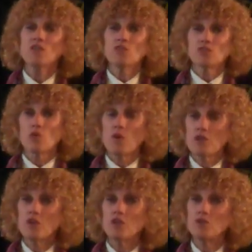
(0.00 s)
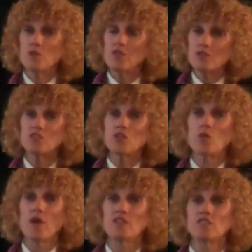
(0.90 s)
So what you're going to do in this
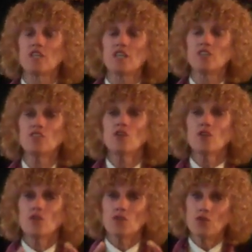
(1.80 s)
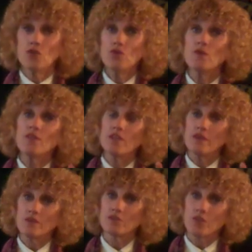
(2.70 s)
sequence is you and the
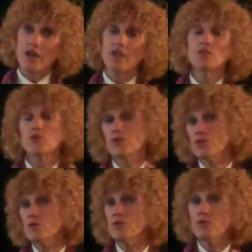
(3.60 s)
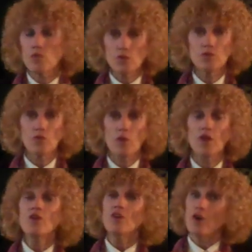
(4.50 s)
inner child, or you and the wounded one,
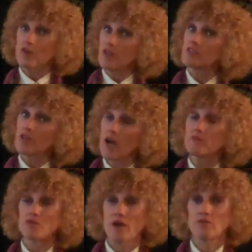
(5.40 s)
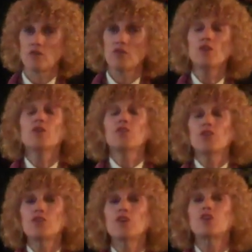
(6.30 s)
are going to time travel.
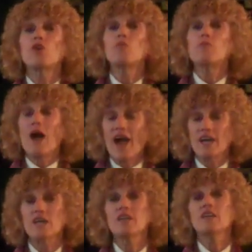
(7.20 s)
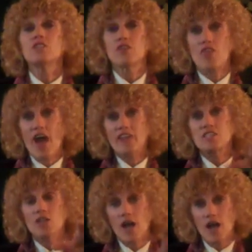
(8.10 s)
You're going to go back to that
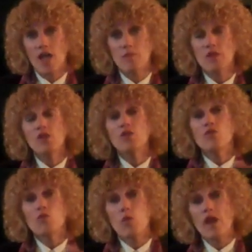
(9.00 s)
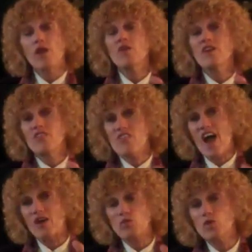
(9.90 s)
time where
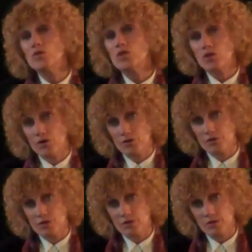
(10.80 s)
that wound occurred.